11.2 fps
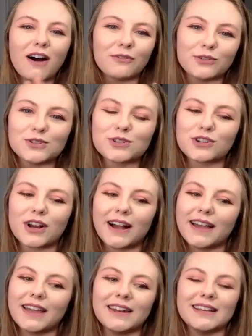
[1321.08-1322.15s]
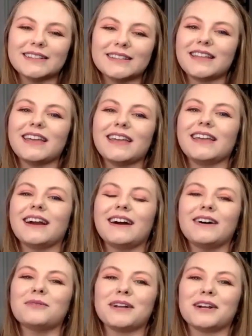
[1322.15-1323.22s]
just try it. And it,
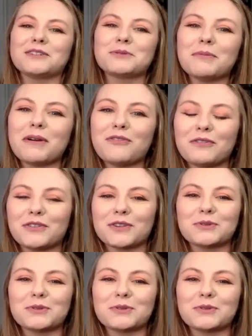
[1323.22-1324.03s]
oh my gosh, it's one of my favorite things.